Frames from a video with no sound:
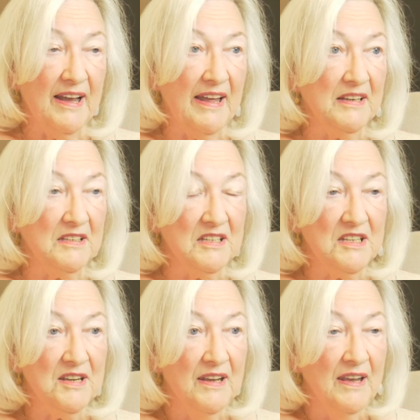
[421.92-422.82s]

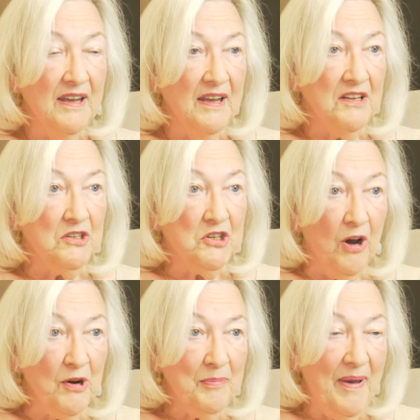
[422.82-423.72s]
and
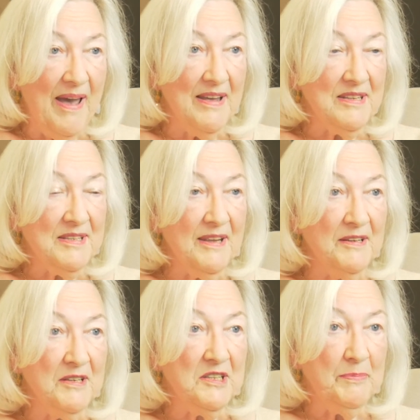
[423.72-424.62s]
dog mess
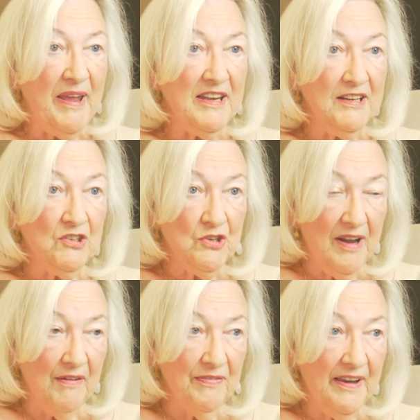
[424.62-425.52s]
and speeding
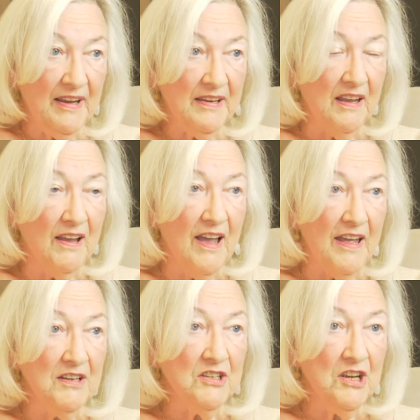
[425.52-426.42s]
traffic
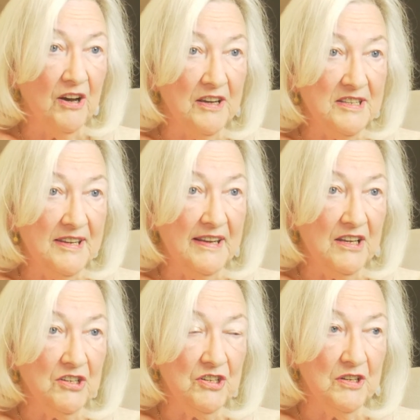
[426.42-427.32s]
and housing
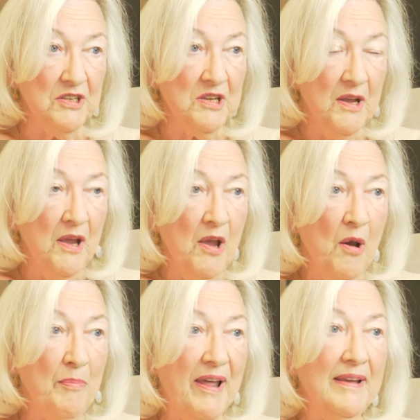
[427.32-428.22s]
issues.
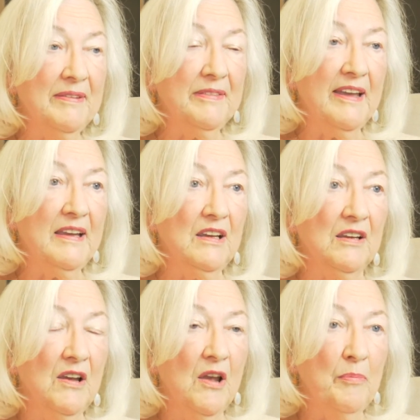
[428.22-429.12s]
But I
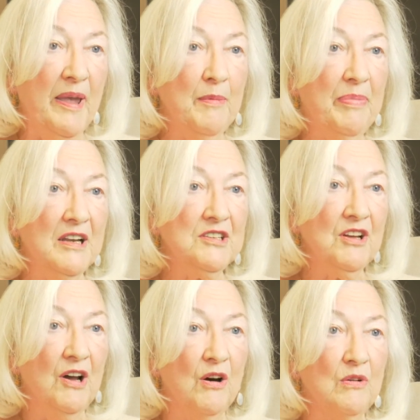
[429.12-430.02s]
think people as a
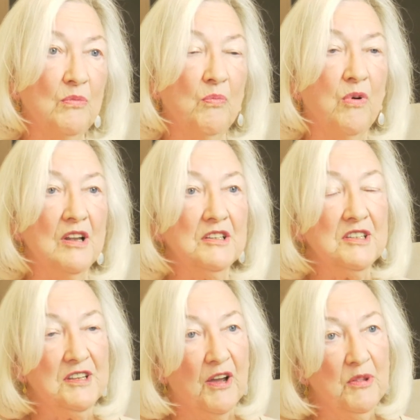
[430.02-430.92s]
whole want
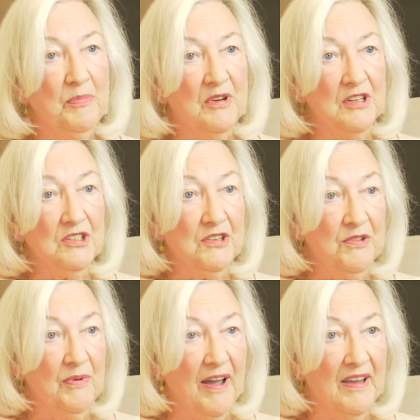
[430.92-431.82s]
Southport to
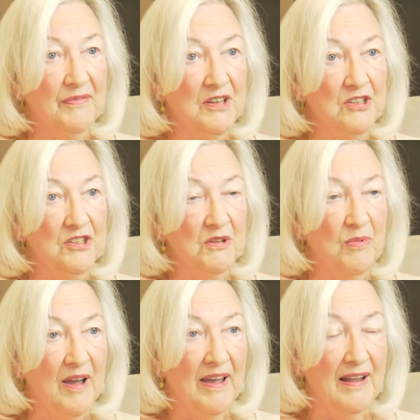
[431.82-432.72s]
thrive and do
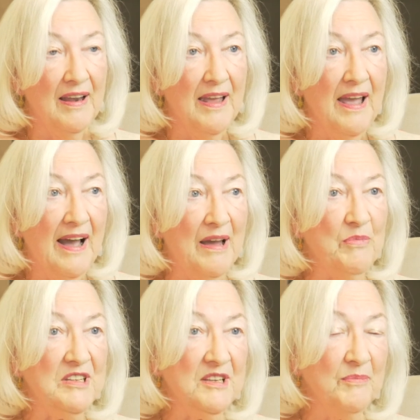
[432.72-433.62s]
well. And
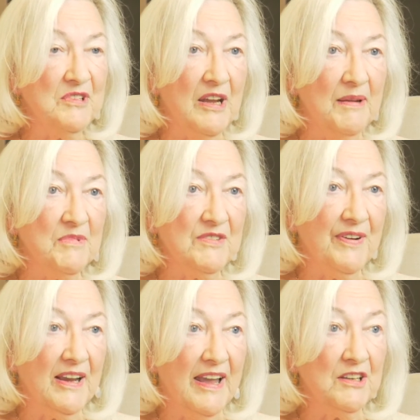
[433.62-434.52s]
we sometimes
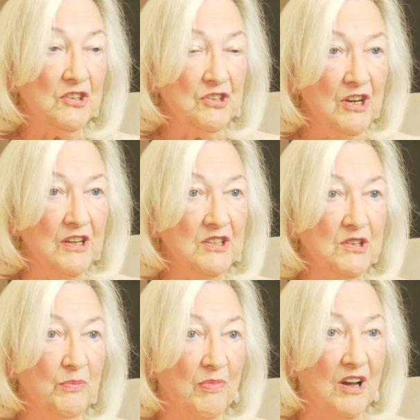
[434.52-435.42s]
forget
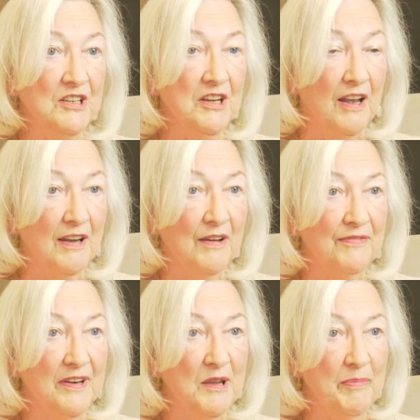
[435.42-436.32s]
just what a
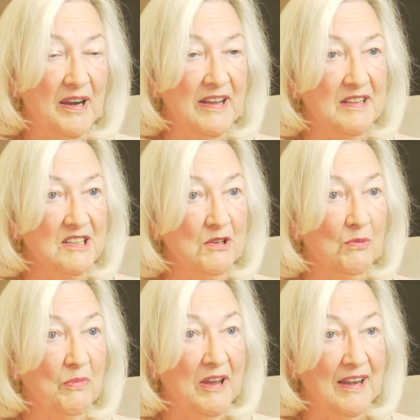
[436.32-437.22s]
lovely place
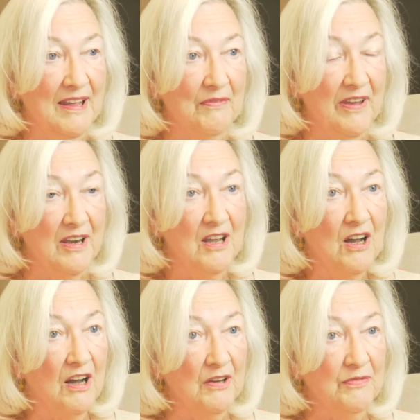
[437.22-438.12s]
we live in,
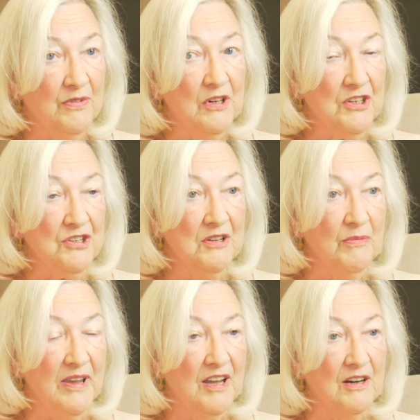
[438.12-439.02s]
how
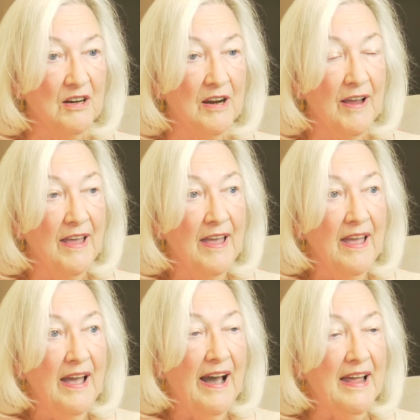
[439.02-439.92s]
fortunate we are.
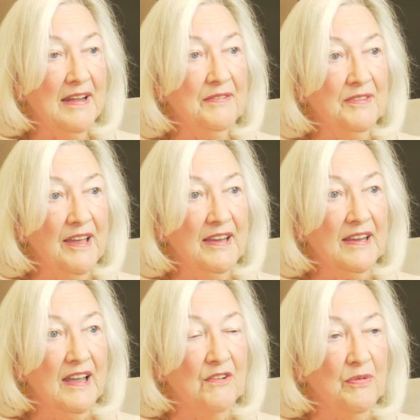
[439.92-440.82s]
And I
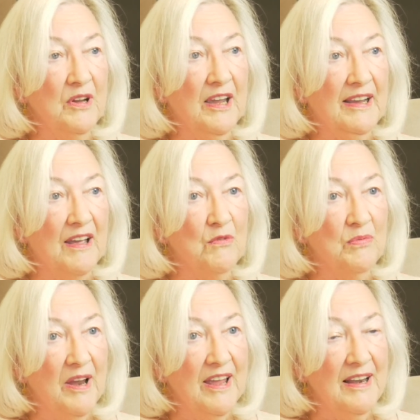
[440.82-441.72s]
think if we could
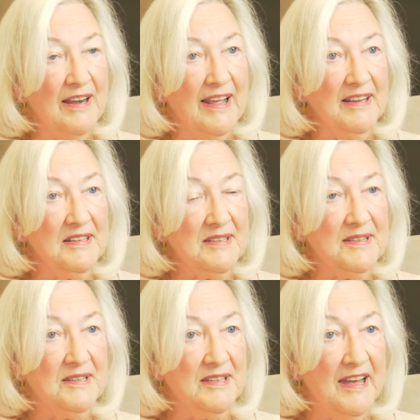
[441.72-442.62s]
get rail links
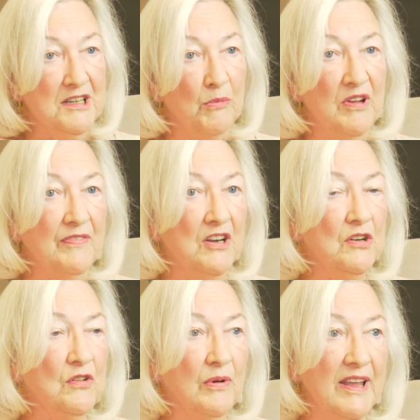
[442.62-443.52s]
set up, we've got
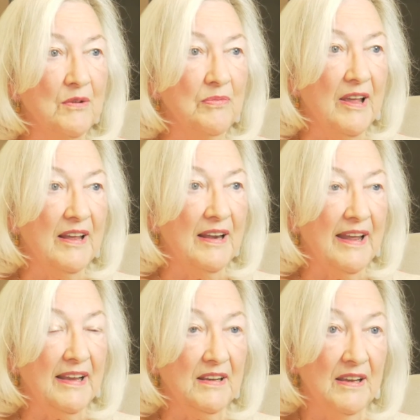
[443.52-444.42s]
a great rail
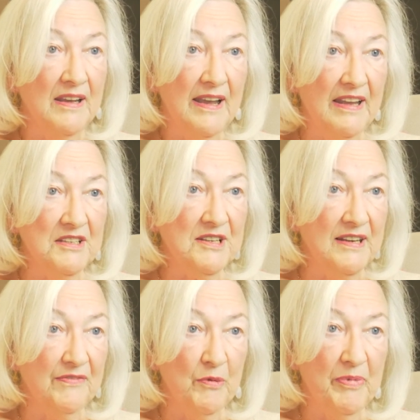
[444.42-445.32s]
link into
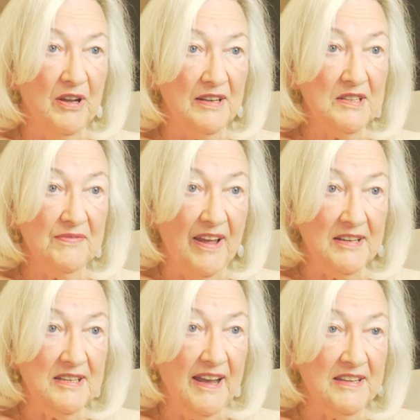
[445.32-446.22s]
Liverpool, it's
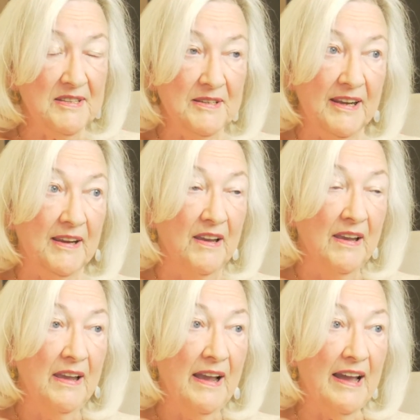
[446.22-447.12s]
fantastic.
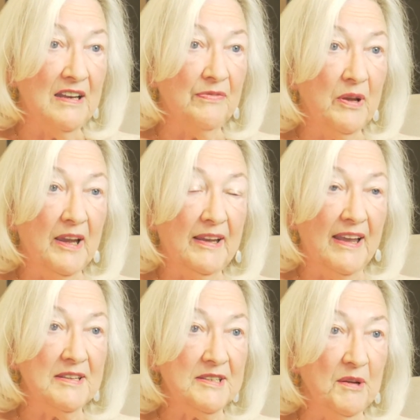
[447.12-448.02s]
And if we could
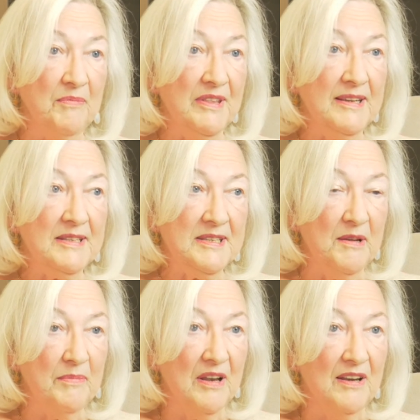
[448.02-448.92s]
get something
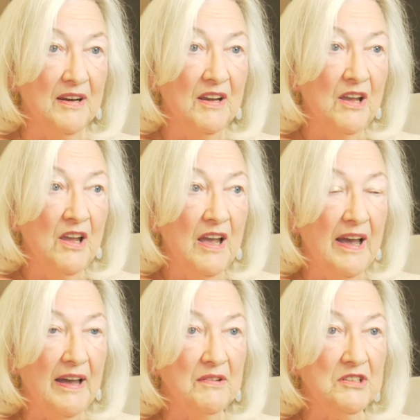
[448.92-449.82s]
similar
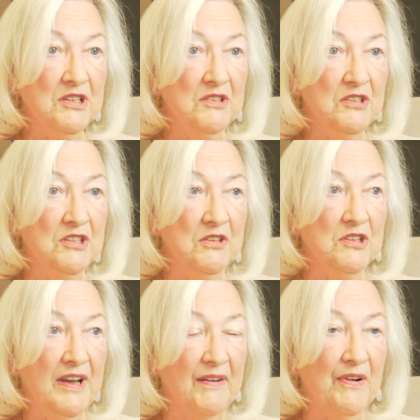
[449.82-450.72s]

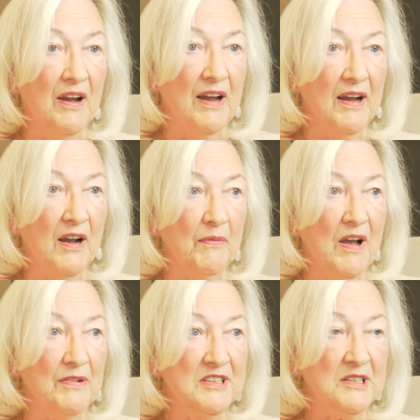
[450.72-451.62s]
to have
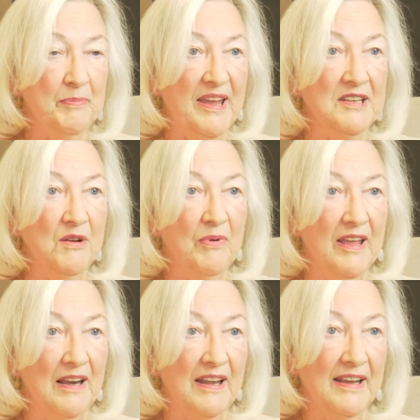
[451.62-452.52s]
a speedy
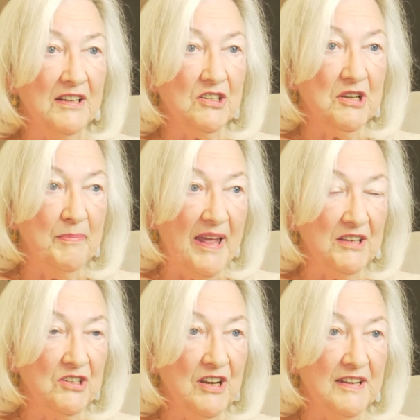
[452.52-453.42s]
rail link to
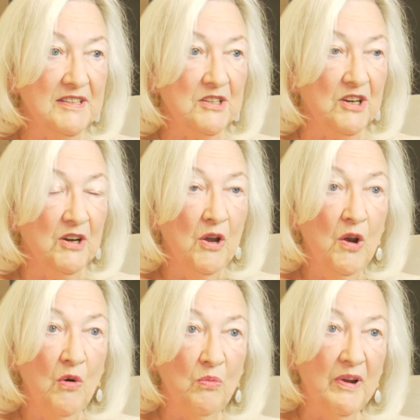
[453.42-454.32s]
Manchester,
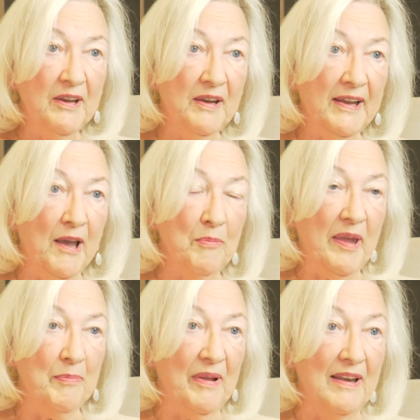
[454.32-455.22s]
we could get
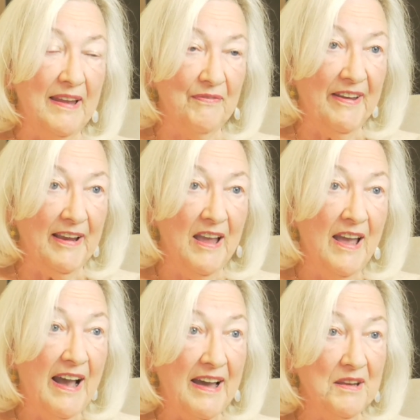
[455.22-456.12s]
people living
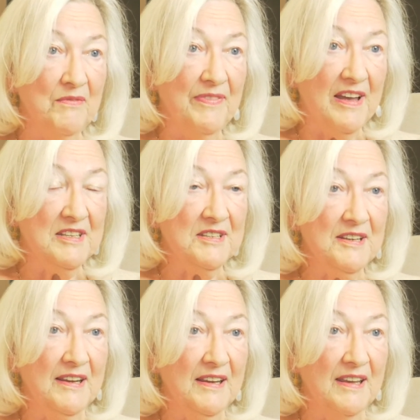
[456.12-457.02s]
and
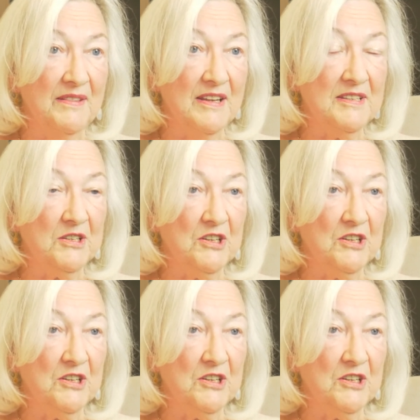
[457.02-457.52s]
investing in this